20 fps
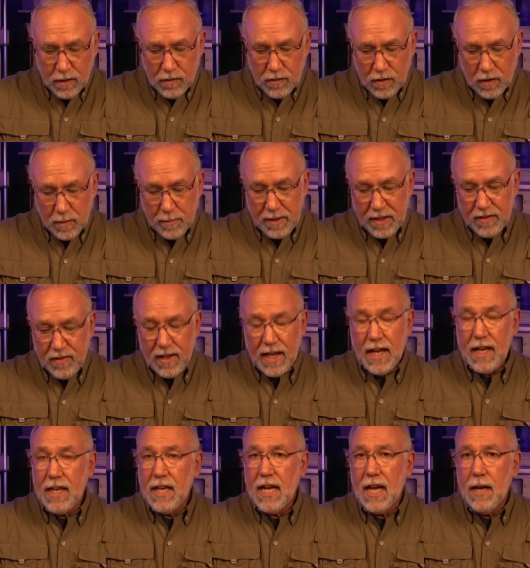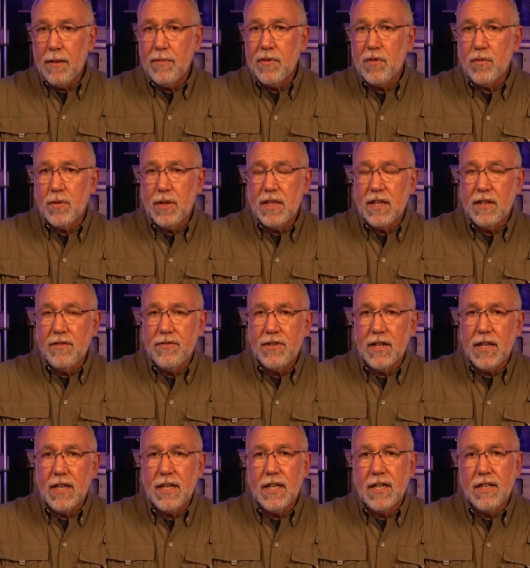So the BeeScanning app is one that I've
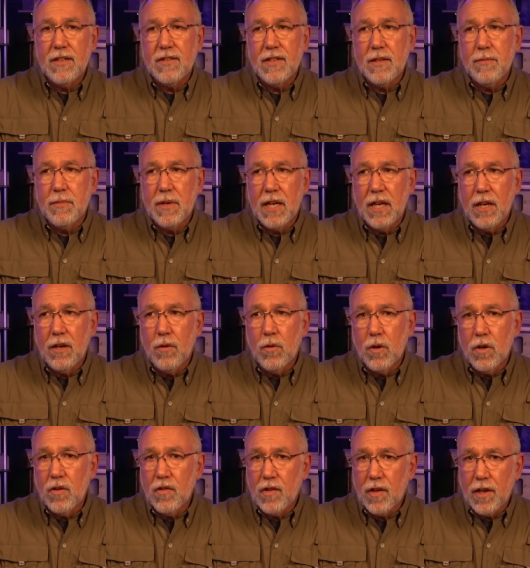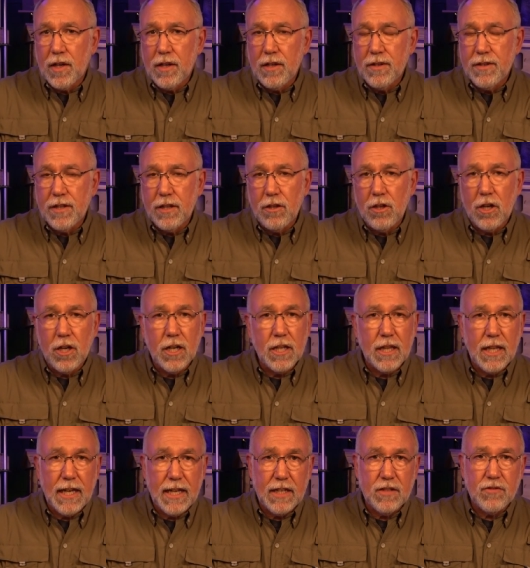done and it's in my horizontal, the long
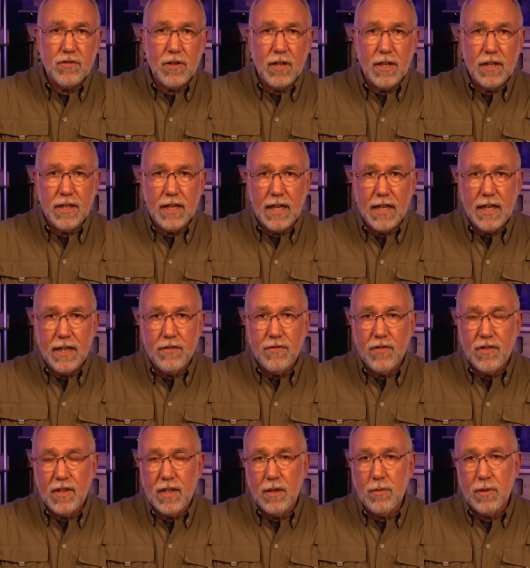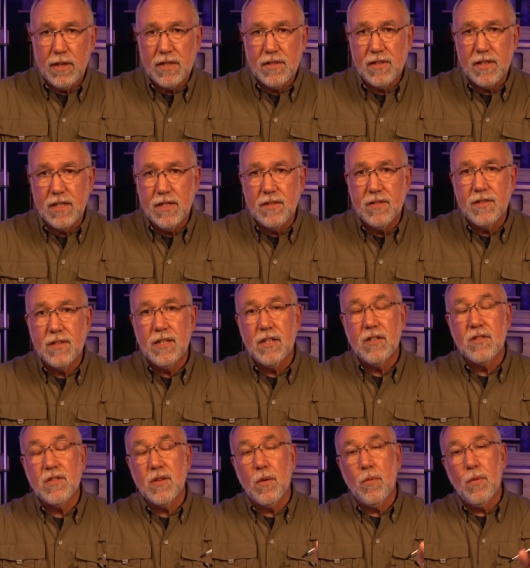Langstroth hive sequences.
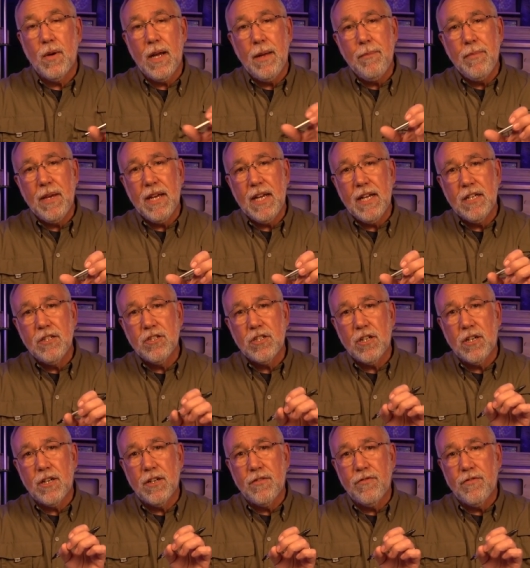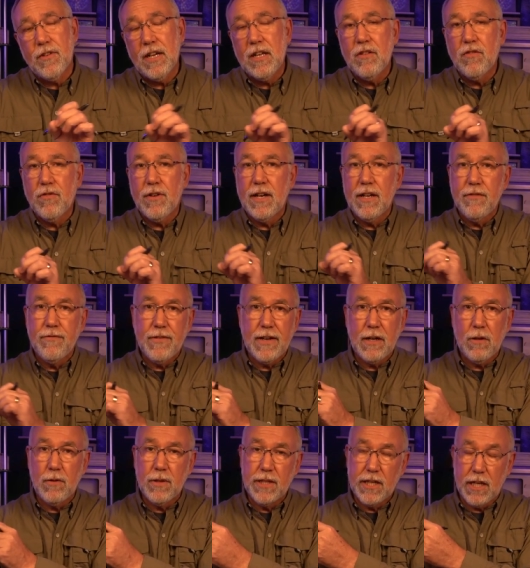There's a web page on
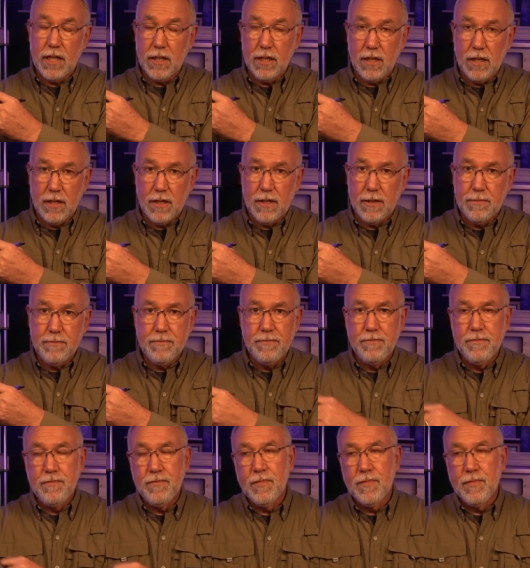fredsfinefowl.com